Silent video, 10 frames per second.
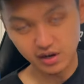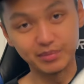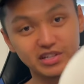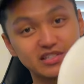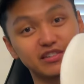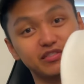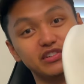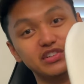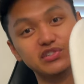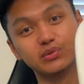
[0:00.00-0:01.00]
I'm excited for
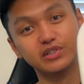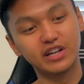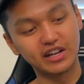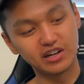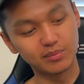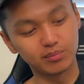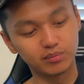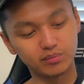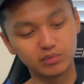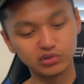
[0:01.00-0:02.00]
this one. I got
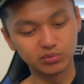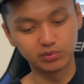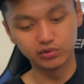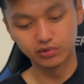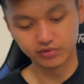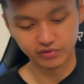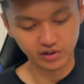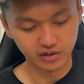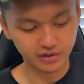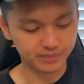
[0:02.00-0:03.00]
multiple
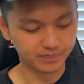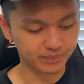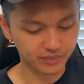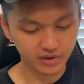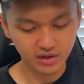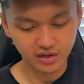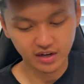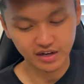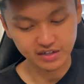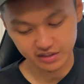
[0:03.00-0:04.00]
um,
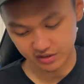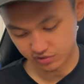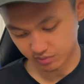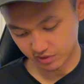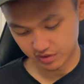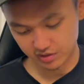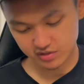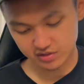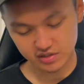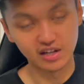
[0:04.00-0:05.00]
ideas with
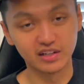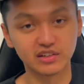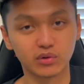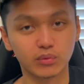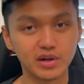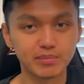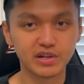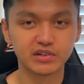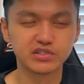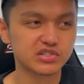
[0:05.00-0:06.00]
this. I like the white
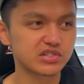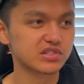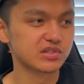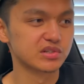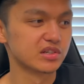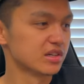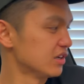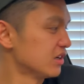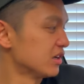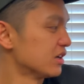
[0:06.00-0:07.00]
better just because it,
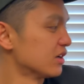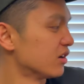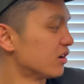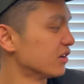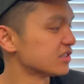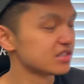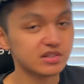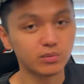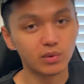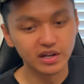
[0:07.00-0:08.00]

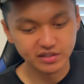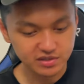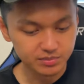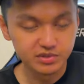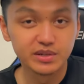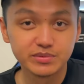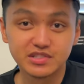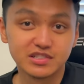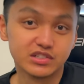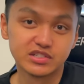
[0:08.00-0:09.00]
honestly, white
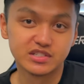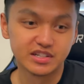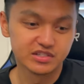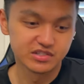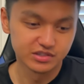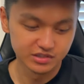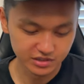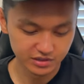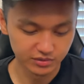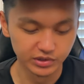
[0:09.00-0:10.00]
sometimes looks nicer
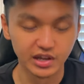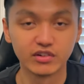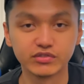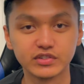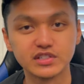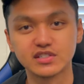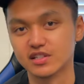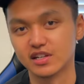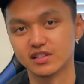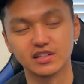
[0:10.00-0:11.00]
with outfits,
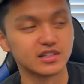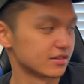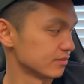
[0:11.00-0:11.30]
and I think